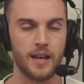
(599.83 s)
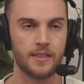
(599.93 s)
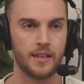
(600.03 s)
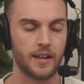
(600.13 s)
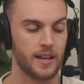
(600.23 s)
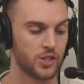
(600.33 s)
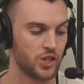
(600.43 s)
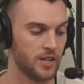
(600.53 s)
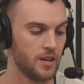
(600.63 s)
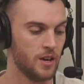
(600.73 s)
than last
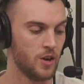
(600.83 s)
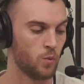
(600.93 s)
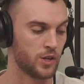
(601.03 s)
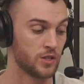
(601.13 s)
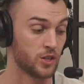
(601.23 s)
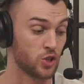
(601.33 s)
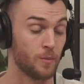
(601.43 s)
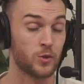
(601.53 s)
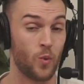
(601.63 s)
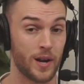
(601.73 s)
year, which is a
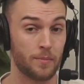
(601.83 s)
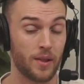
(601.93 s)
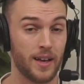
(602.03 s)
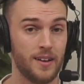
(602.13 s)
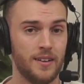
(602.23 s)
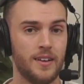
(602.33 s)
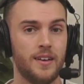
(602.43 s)
top 20 player.